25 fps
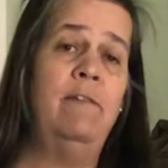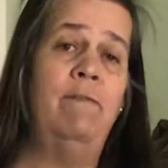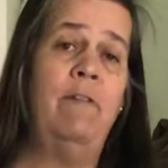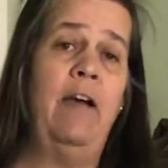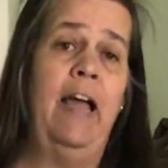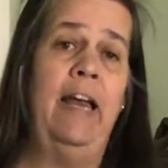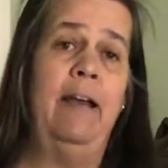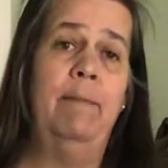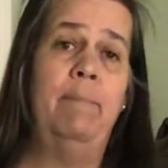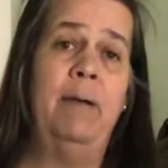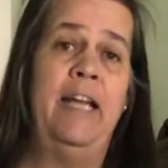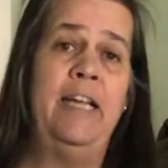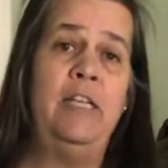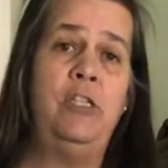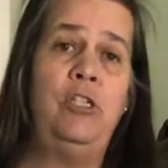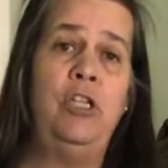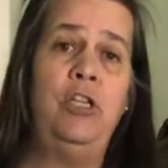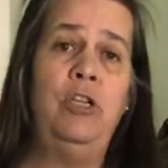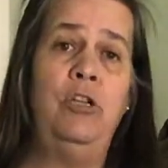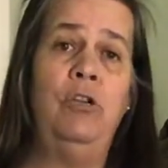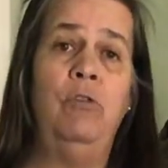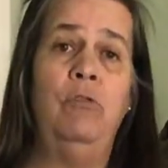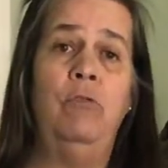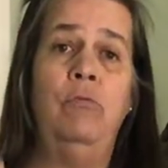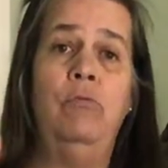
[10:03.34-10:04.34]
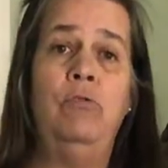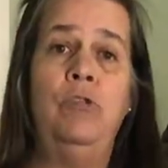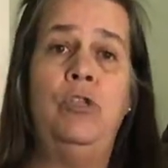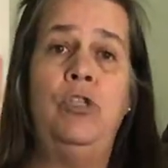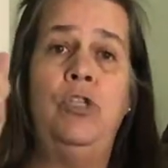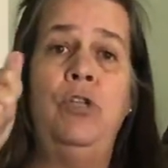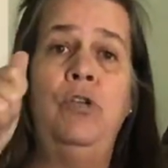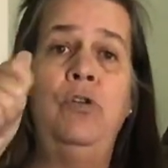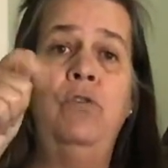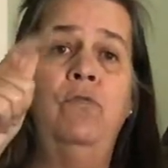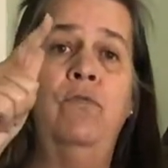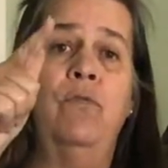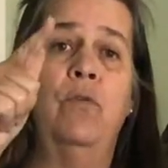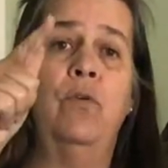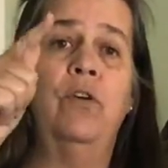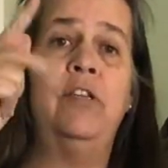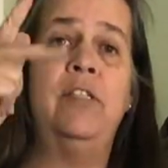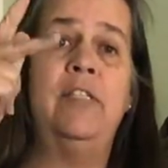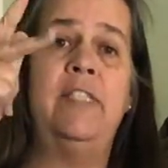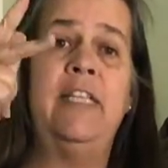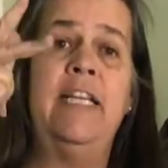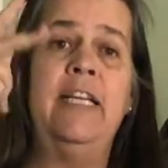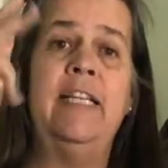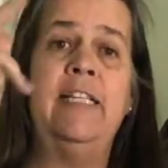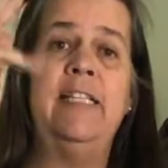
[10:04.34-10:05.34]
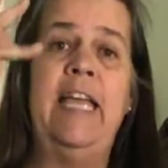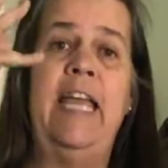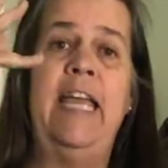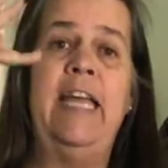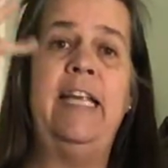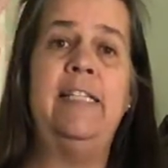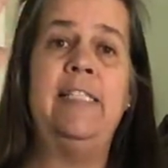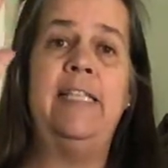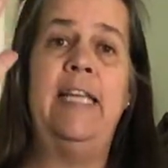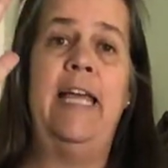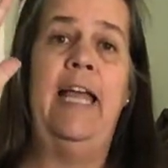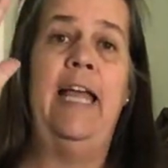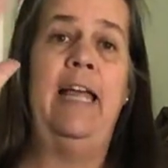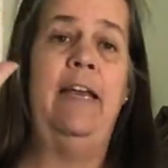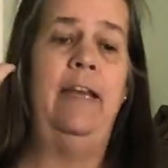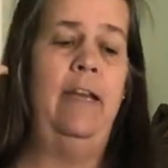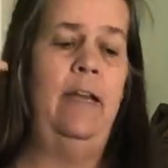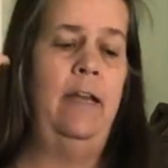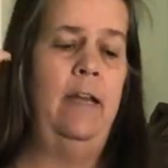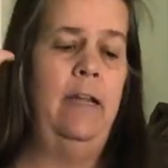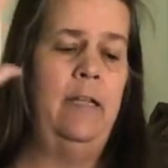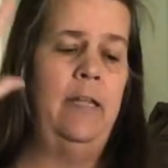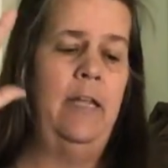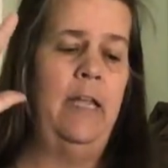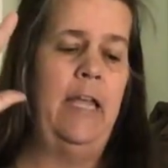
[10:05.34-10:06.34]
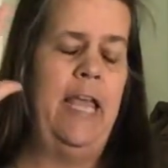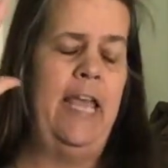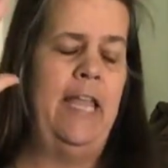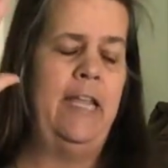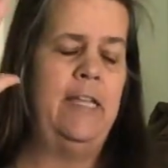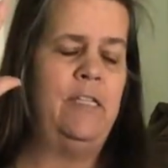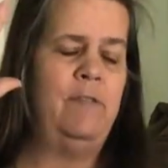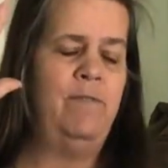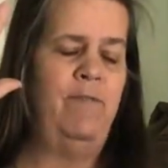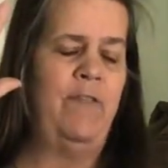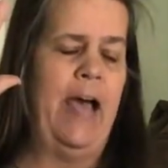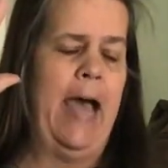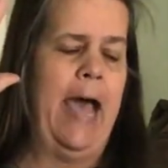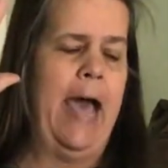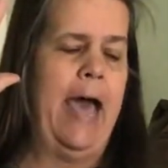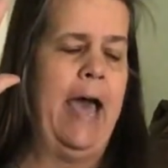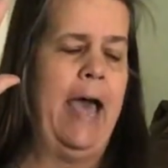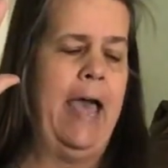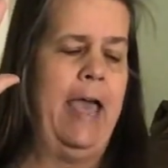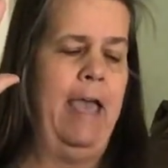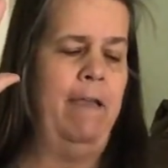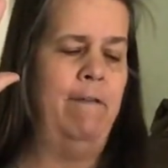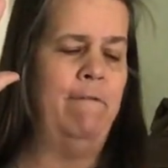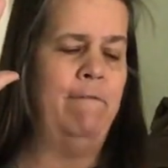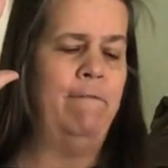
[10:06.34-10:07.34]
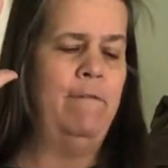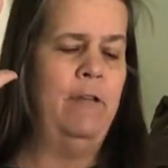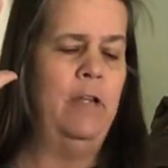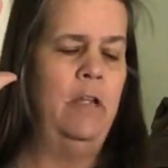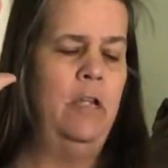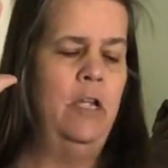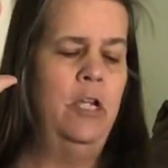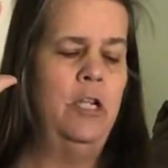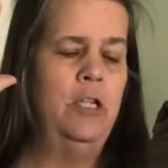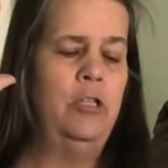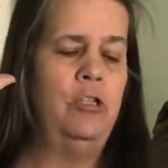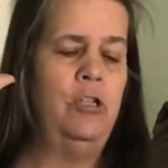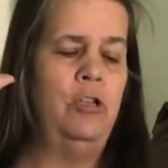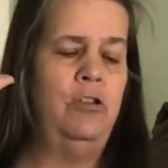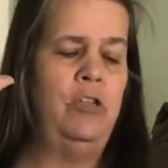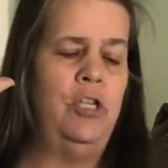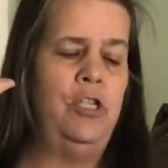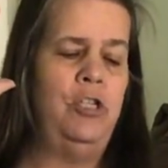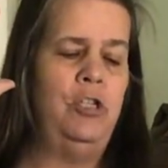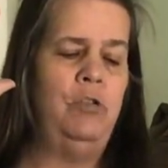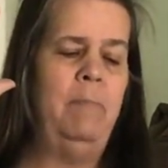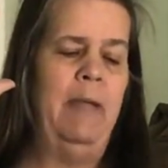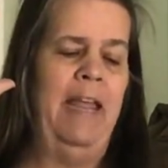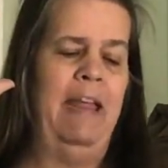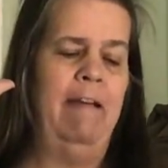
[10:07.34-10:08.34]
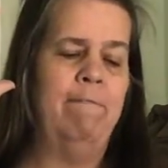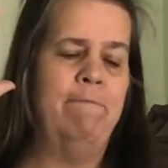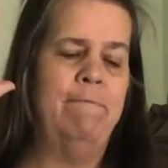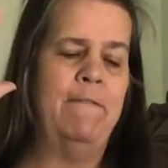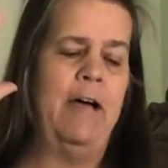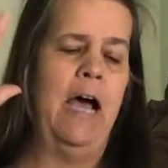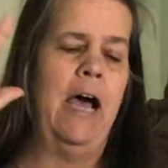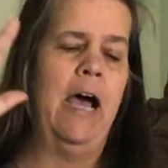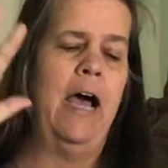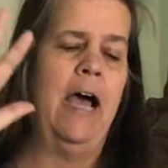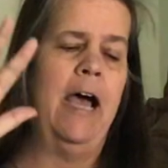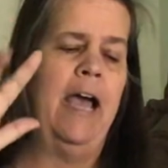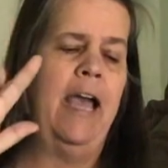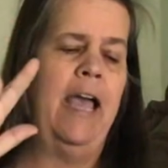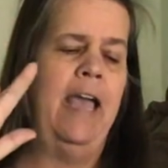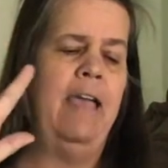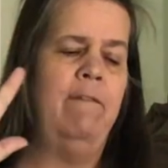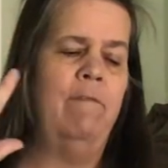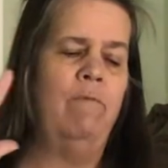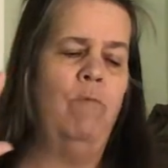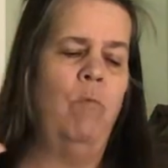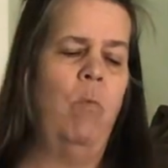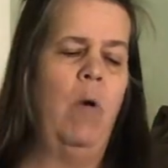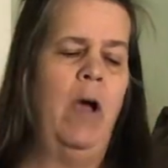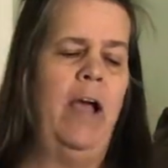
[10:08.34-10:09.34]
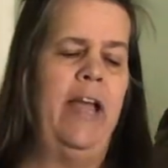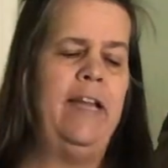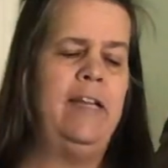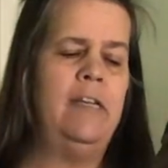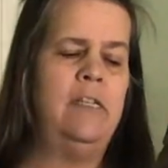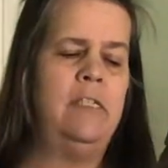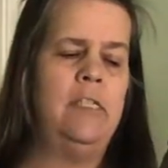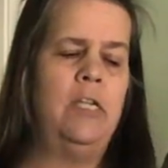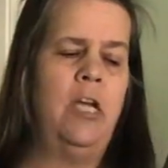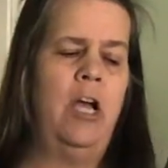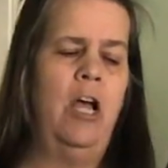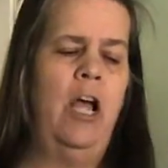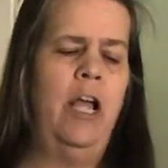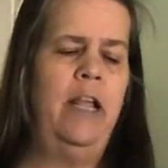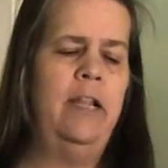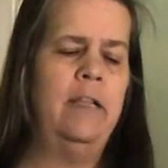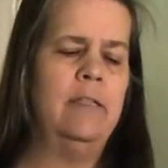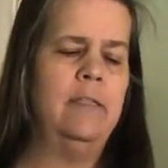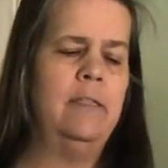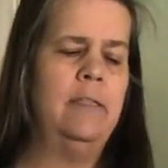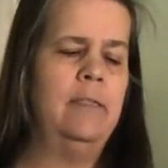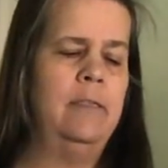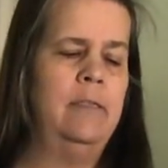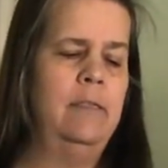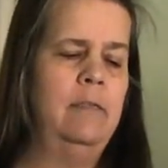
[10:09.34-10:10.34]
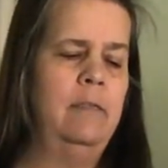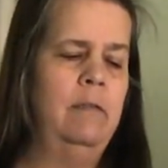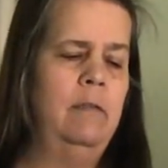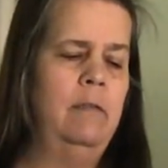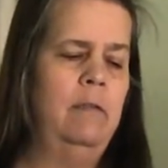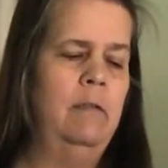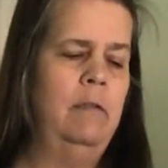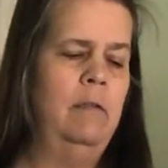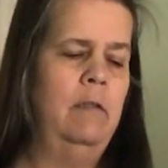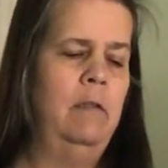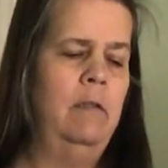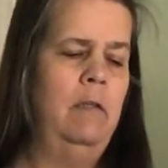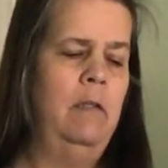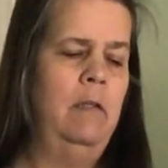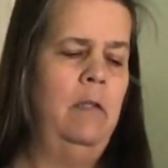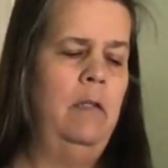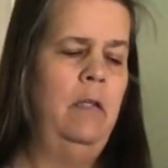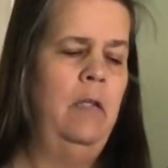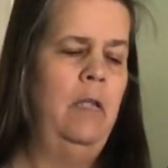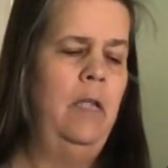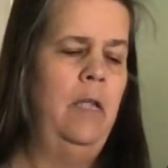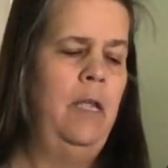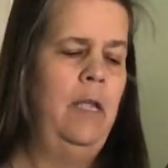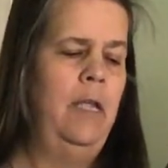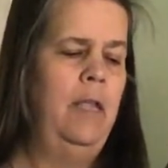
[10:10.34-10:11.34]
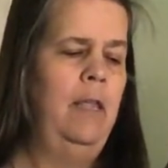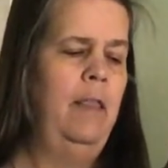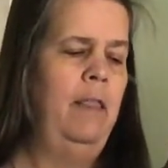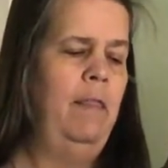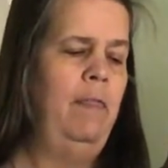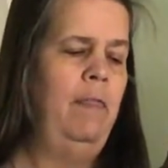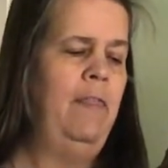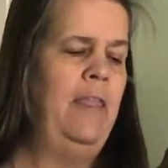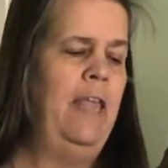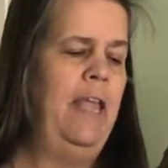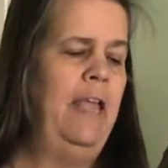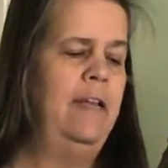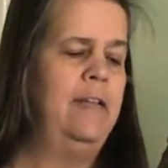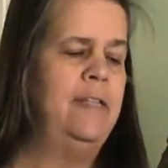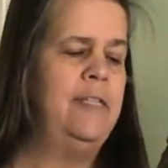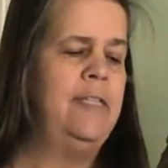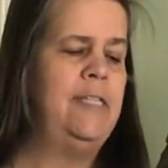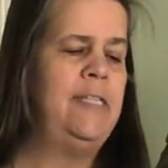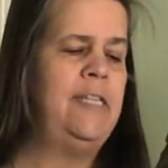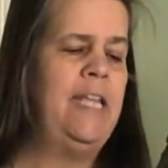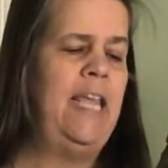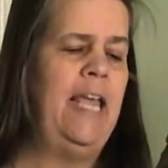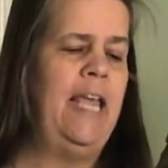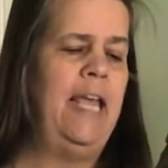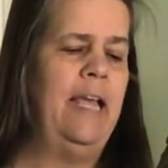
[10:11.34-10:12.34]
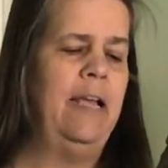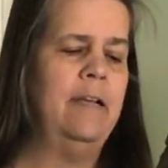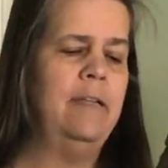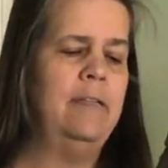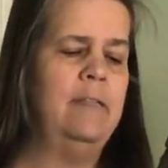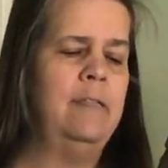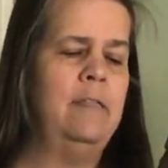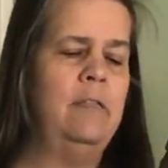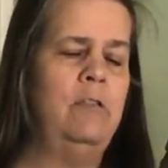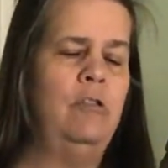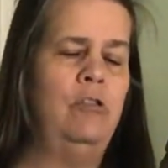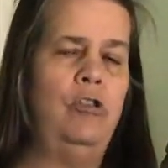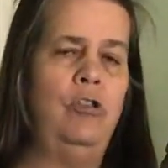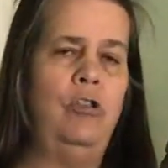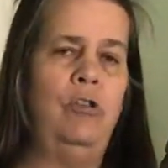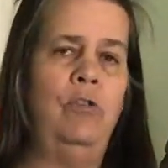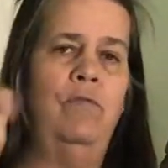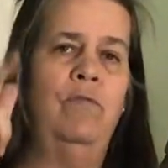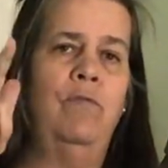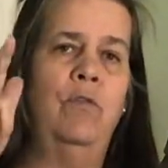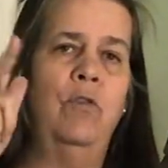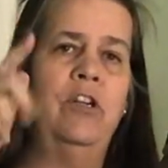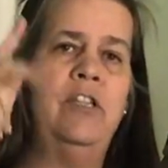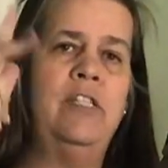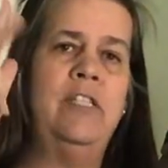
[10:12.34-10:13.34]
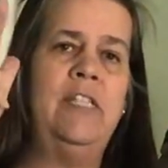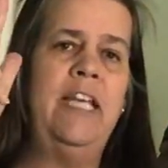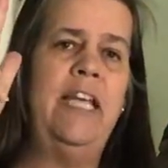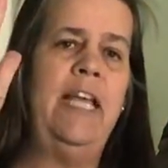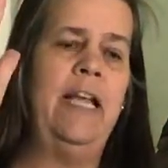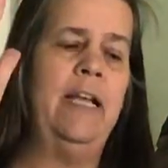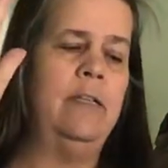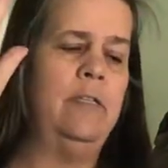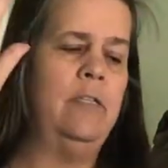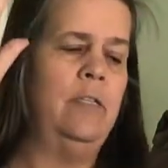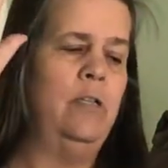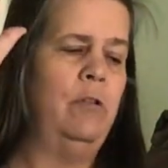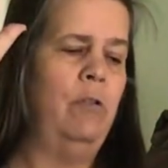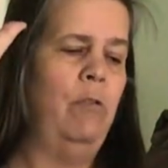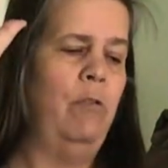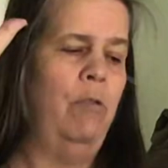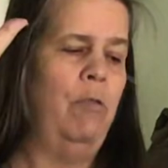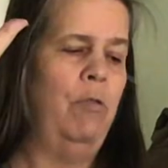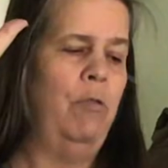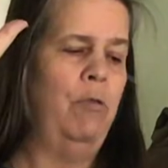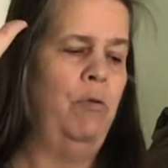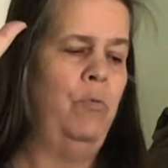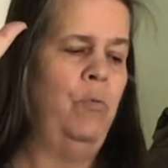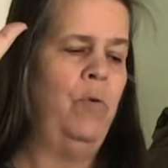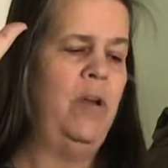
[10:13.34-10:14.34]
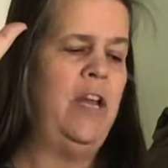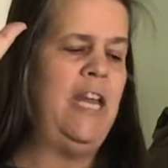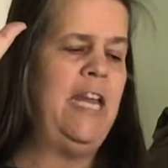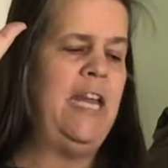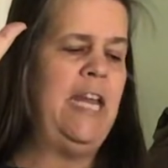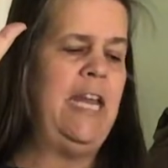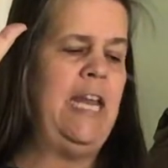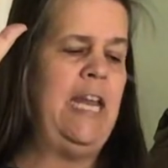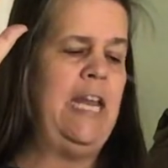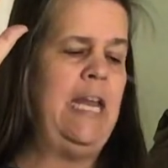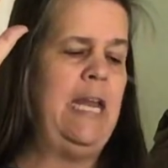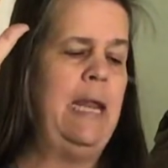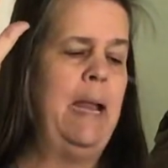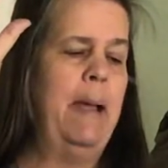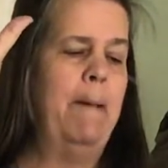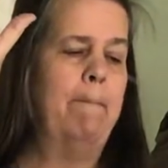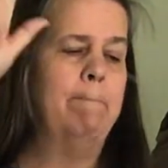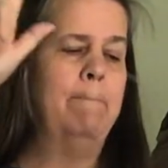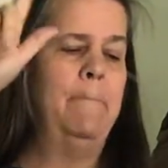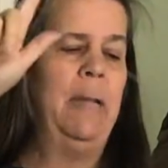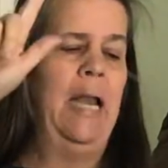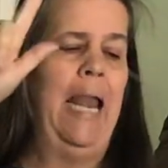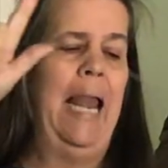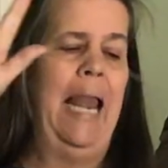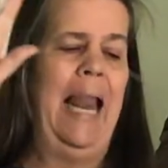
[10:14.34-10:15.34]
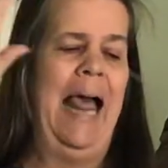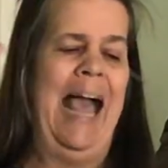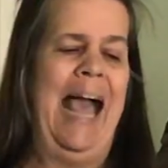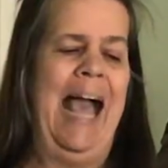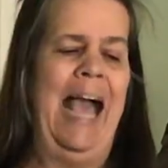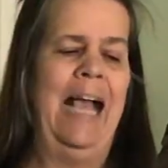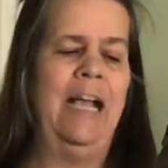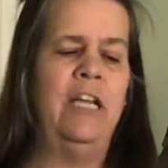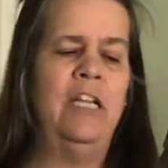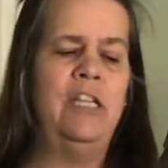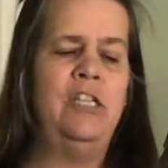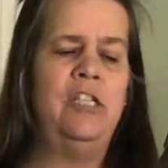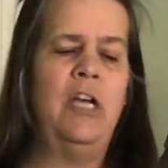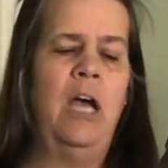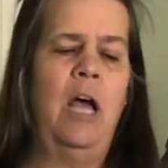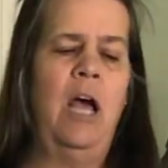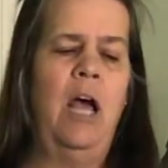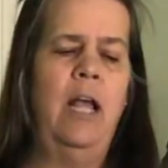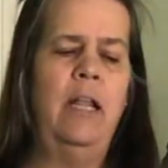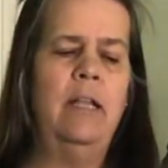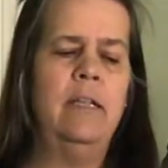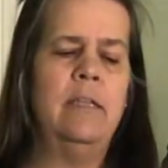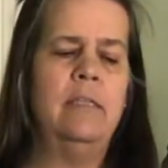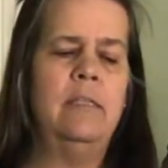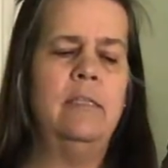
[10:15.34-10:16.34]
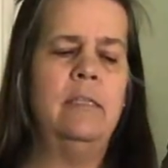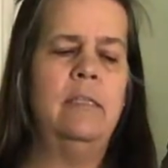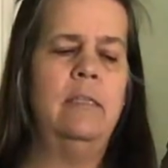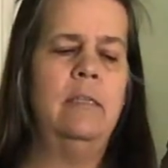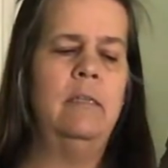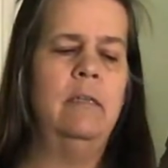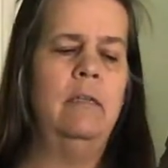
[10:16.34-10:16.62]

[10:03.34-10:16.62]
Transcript: divided by 2, 2, 4, 6, 8, 10 is 5. So did you make 5 white dots? Then 6, 2, 4, 6, 3 black dots,